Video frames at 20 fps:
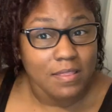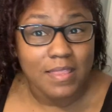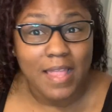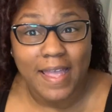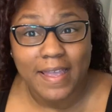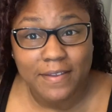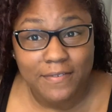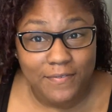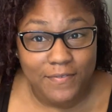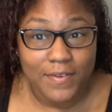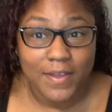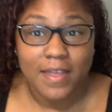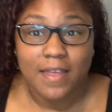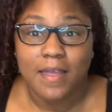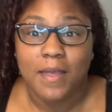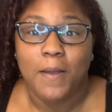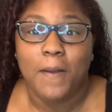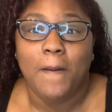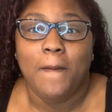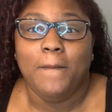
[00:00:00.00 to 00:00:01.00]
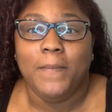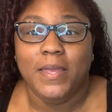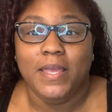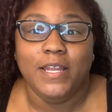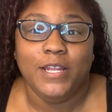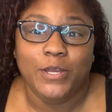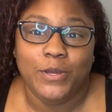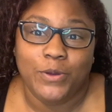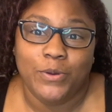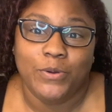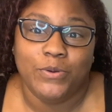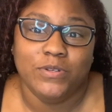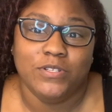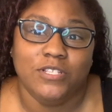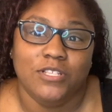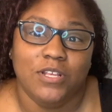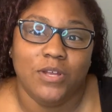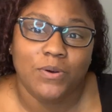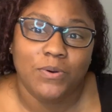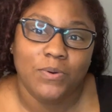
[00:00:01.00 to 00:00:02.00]
Life. But anywho,
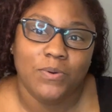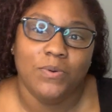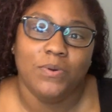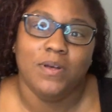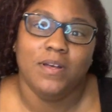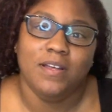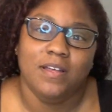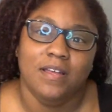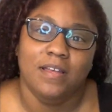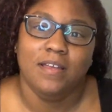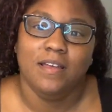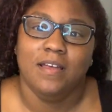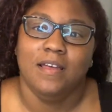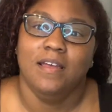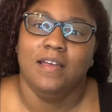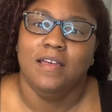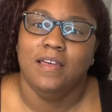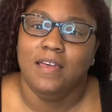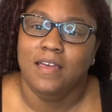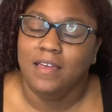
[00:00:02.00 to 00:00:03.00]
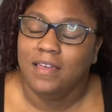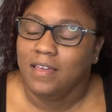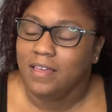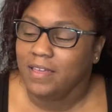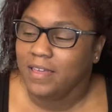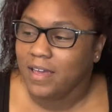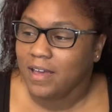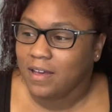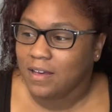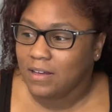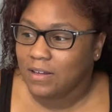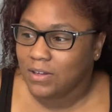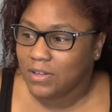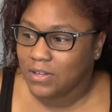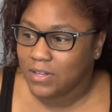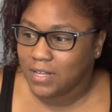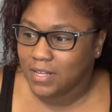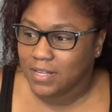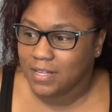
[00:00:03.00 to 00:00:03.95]
so y'all,